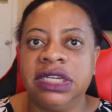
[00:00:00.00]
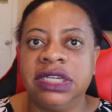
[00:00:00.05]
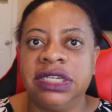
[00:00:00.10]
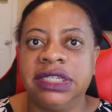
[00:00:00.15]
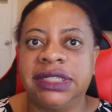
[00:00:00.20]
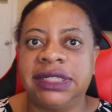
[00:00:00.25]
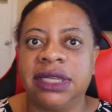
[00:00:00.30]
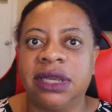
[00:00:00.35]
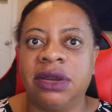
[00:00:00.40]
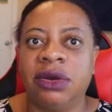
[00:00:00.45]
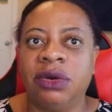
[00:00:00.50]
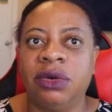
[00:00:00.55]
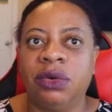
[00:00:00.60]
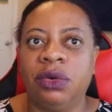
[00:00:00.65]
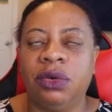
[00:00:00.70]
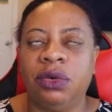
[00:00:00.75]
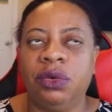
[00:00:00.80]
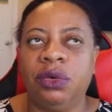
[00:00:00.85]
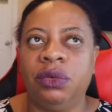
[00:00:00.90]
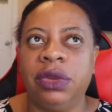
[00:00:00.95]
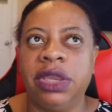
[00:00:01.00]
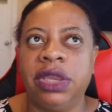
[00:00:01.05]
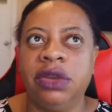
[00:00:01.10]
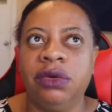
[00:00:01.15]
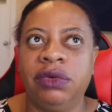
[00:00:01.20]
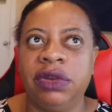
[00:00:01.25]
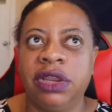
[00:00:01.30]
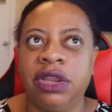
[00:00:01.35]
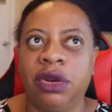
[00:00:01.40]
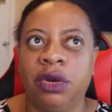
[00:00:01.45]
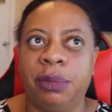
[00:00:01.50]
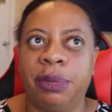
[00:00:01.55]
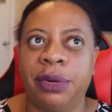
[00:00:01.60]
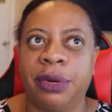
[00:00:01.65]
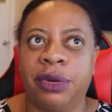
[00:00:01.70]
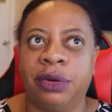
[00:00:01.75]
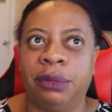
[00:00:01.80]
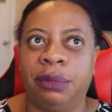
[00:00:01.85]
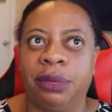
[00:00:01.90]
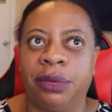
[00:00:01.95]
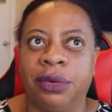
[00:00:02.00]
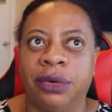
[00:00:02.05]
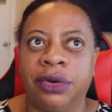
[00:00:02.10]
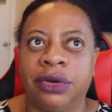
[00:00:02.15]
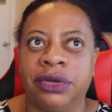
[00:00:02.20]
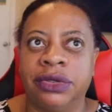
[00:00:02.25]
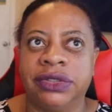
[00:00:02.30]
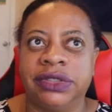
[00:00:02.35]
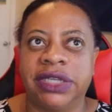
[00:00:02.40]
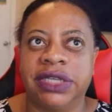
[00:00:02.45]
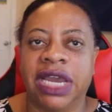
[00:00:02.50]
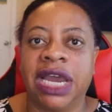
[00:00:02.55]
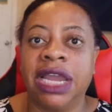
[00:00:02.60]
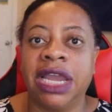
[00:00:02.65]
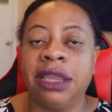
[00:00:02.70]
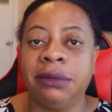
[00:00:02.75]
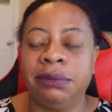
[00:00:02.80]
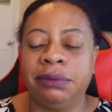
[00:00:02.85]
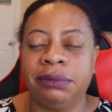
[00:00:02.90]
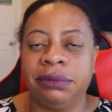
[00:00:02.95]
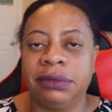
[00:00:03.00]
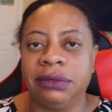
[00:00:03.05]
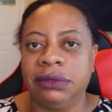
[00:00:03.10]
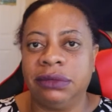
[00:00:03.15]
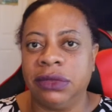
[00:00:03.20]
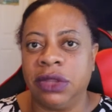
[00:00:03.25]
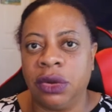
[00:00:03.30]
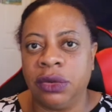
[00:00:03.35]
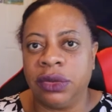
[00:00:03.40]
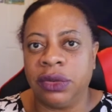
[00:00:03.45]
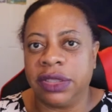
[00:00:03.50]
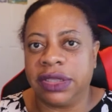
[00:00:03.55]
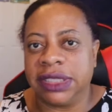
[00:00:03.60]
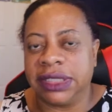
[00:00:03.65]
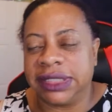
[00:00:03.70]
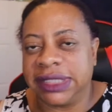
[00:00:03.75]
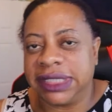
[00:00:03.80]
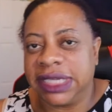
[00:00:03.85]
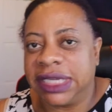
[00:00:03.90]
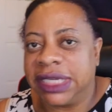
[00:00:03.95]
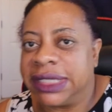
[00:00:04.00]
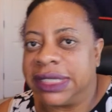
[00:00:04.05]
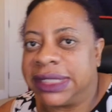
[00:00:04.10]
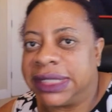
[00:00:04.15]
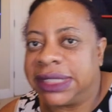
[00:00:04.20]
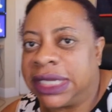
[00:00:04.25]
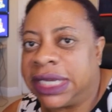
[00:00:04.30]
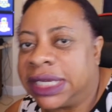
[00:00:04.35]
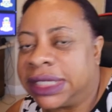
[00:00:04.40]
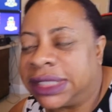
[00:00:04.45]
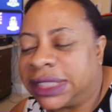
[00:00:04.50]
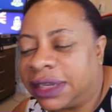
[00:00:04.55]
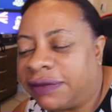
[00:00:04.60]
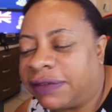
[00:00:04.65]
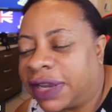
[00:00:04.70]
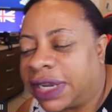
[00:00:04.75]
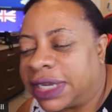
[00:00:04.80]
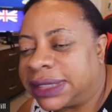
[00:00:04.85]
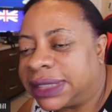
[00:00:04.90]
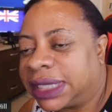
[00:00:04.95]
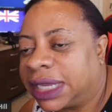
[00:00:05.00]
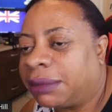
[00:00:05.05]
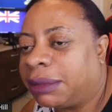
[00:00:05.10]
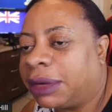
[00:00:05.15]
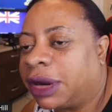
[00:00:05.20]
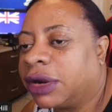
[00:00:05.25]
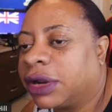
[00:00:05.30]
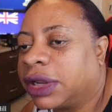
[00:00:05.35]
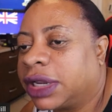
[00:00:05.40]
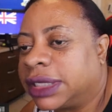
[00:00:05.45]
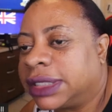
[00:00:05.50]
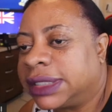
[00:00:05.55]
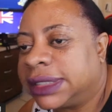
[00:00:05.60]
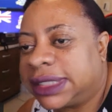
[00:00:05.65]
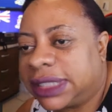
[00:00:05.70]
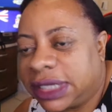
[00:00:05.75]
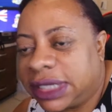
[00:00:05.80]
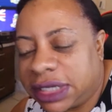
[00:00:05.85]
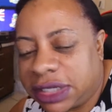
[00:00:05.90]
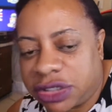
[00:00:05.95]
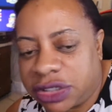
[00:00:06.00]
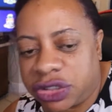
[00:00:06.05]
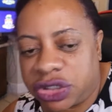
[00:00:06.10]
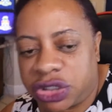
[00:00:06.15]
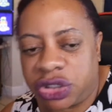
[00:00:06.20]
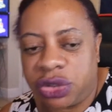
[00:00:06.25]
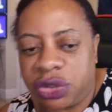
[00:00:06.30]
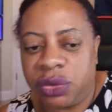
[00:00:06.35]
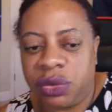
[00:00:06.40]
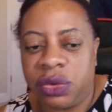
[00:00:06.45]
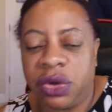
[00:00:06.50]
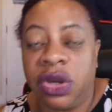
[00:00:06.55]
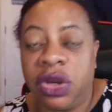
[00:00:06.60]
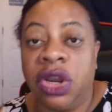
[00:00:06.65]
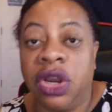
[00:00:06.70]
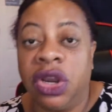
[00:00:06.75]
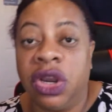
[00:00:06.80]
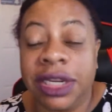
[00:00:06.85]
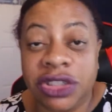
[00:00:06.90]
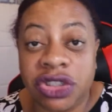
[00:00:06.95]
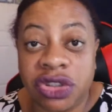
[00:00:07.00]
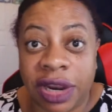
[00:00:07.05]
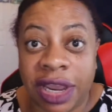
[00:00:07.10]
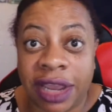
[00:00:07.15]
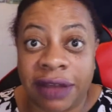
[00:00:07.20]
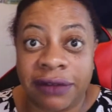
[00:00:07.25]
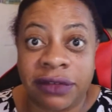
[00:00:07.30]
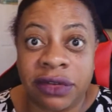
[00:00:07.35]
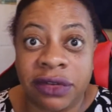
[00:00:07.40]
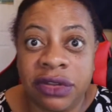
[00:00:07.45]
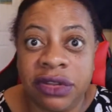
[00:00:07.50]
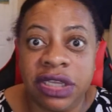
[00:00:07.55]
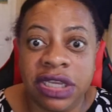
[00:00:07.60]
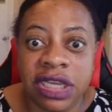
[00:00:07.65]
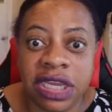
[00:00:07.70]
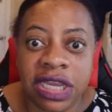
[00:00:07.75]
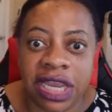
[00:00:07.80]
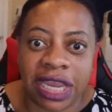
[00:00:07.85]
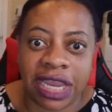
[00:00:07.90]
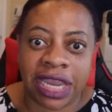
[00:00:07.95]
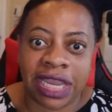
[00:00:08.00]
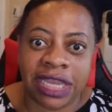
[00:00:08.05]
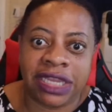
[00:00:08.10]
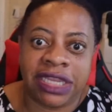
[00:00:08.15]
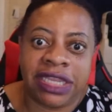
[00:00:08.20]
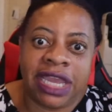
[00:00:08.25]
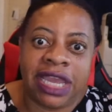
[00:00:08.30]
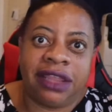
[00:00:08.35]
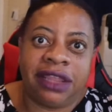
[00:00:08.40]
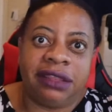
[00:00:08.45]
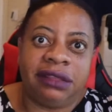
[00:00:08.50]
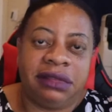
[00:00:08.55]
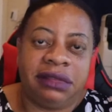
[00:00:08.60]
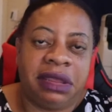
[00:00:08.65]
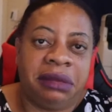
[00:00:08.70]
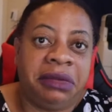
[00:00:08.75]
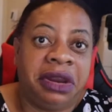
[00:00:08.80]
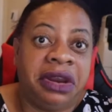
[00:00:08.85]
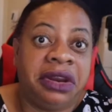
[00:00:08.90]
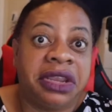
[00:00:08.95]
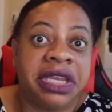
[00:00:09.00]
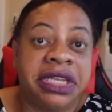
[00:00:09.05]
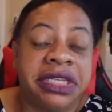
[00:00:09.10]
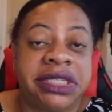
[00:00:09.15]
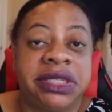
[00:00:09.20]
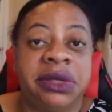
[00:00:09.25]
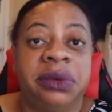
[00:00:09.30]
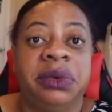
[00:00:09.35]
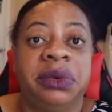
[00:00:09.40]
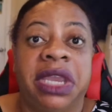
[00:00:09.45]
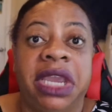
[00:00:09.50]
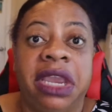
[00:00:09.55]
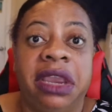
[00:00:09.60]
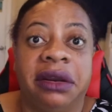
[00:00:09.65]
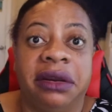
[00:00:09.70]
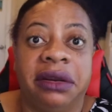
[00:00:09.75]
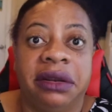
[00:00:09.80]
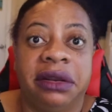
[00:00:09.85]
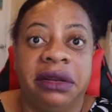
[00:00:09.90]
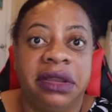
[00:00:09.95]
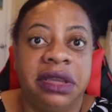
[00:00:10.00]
So we reopen our borders. I know that the CDC is advising Americans to not travel, and yet Americans don't care.